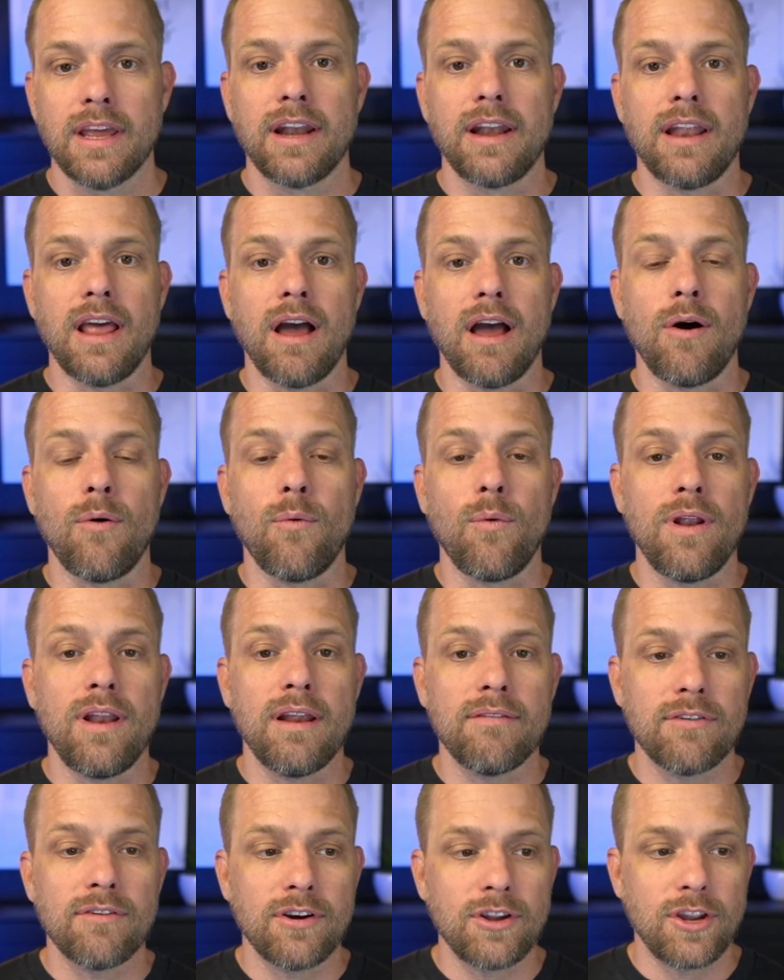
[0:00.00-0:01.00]
Now,
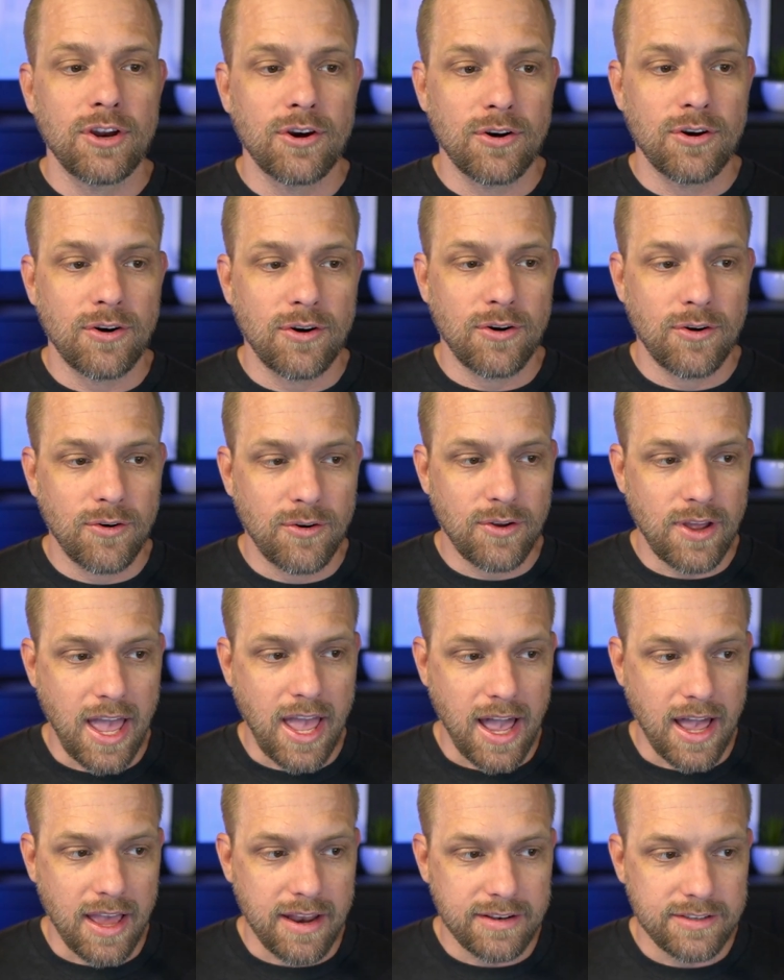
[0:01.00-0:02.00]
whenever your
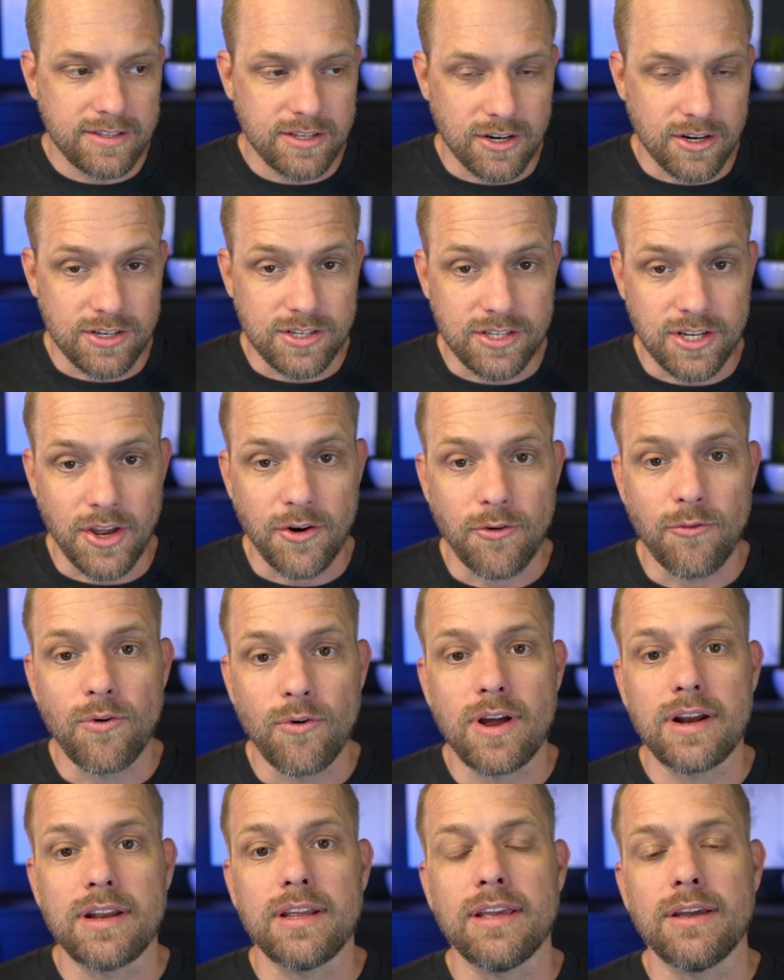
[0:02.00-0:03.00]
ads are done
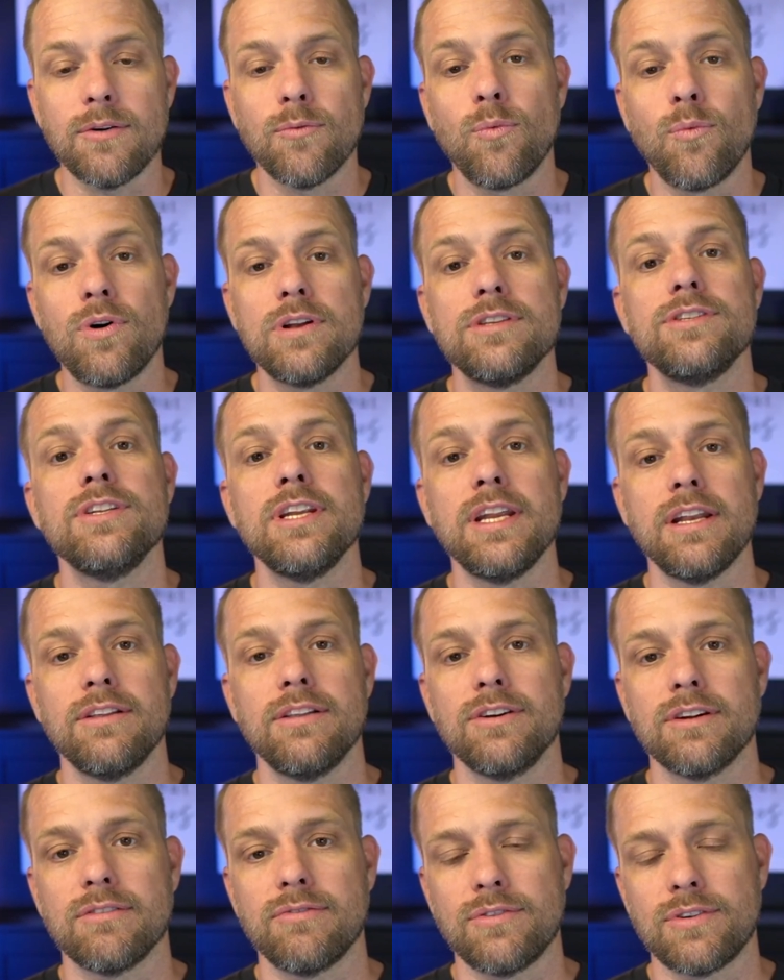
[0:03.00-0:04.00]
running, what do you need to
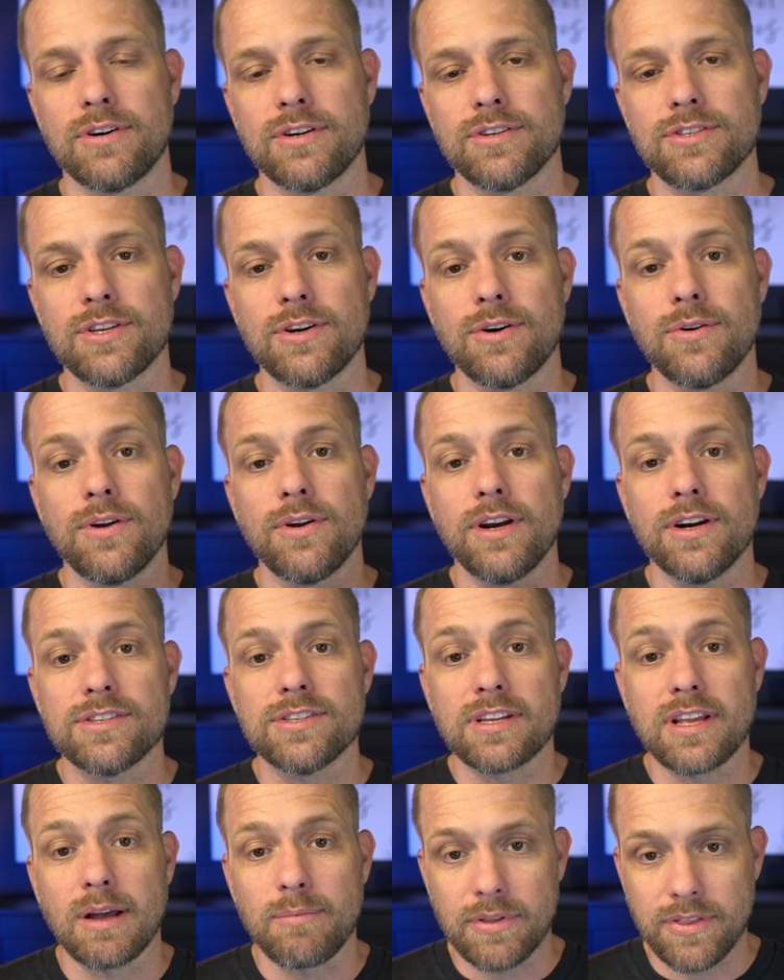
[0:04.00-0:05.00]
look for? So
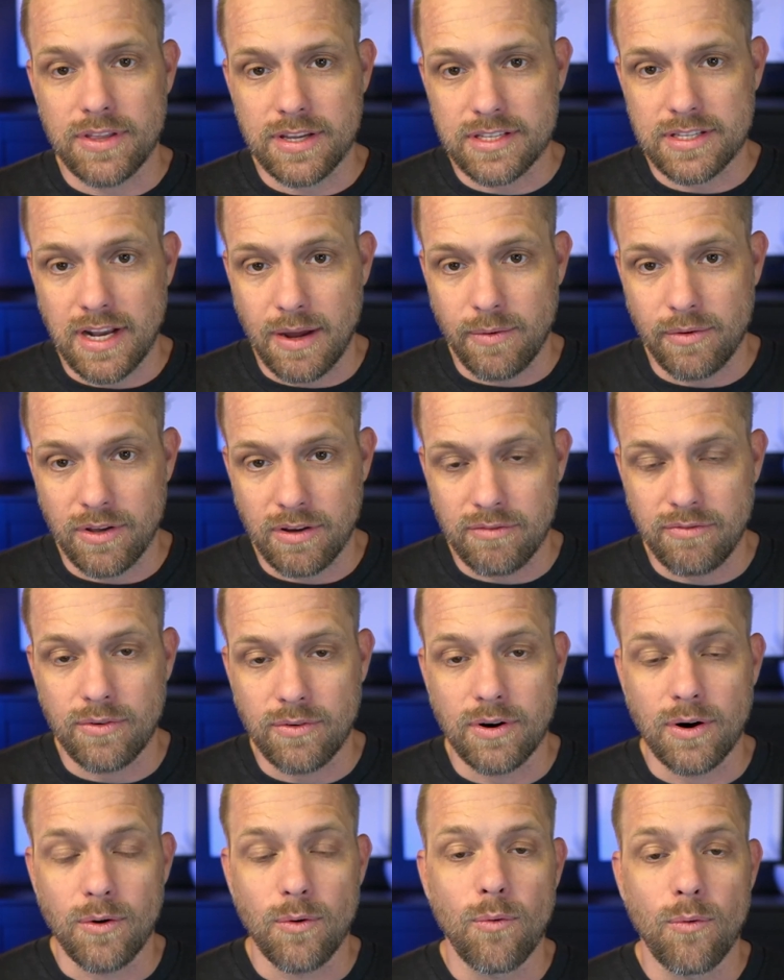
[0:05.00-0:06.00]
here's a couple things that I would look
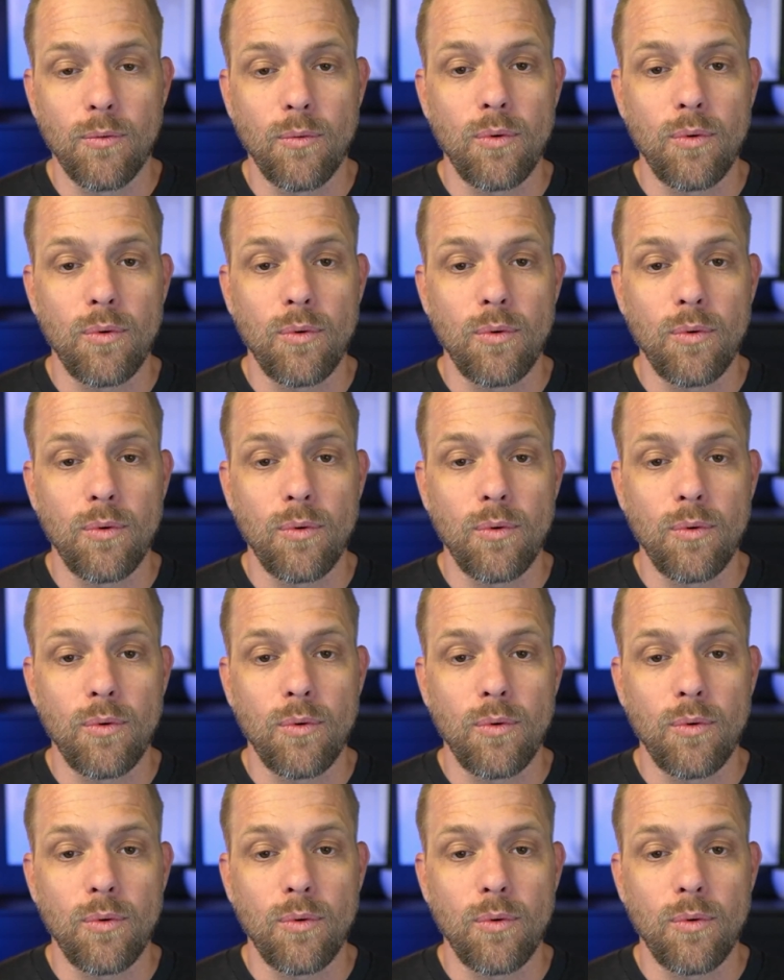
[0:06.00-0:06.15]
for.